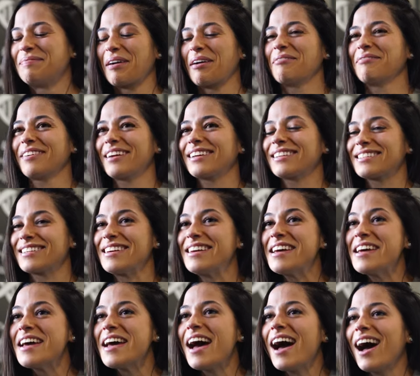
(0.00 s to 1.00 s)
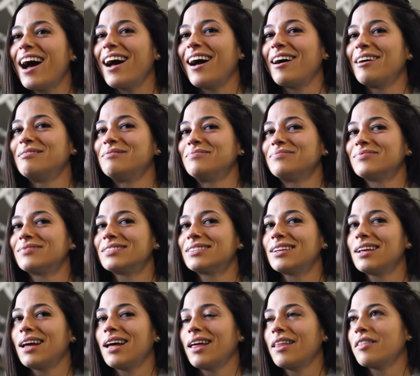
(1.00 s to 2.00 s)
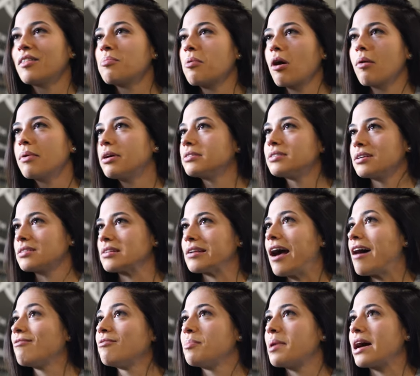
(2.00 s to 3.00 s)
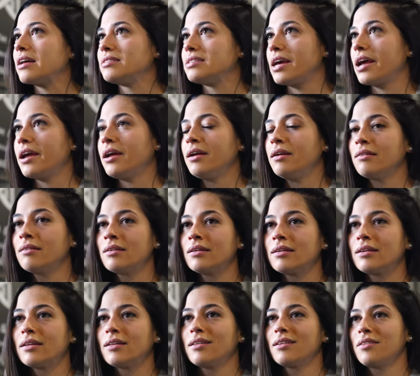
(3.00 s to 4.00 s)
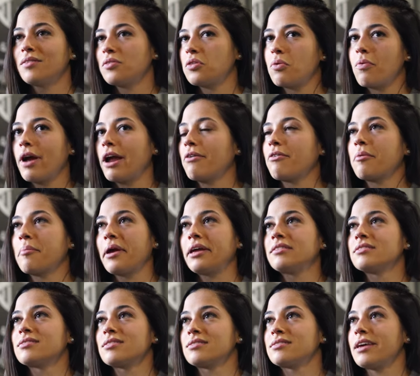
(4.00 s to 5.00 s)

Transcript: Perfect. Um, the barbell doesn't have a bad day. The weight remains the